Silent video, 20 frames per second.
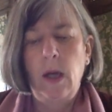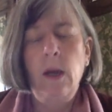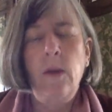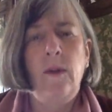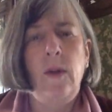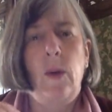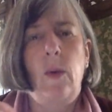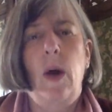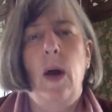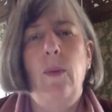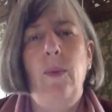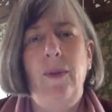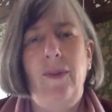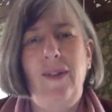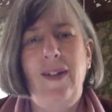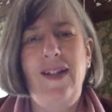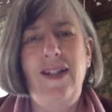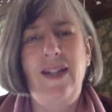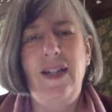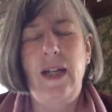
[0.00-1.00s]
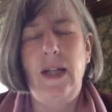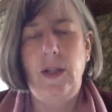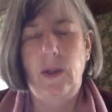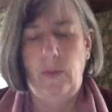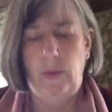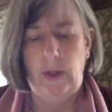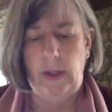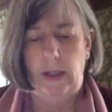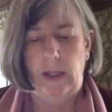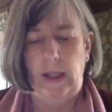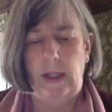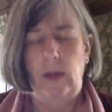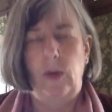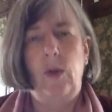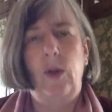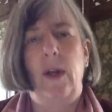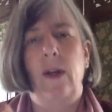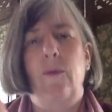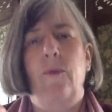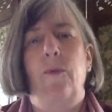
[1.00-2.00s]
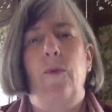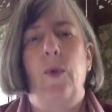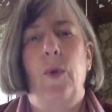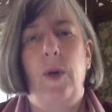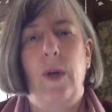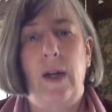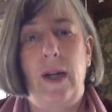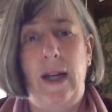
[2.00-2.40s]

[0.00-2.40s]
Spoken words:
So I was continually looking for